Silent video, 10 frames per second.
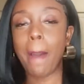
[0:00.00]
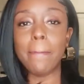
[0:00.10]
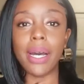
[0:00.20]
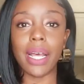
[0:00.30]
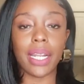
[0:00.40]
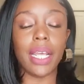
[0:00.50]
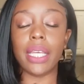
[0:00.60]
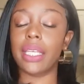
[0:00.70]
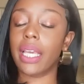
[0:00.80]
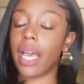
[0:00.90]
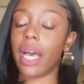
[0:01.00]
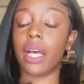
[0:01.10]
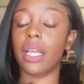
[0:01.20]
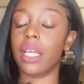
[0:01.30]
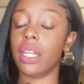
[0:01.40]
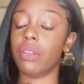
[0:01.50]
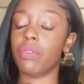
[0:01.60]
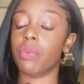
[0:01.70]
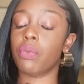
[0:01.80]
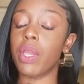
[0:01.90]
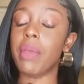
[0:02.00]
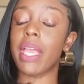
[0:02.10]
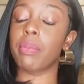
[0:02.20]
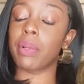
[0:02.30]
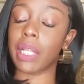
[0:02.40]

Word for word: But yeah, and if we make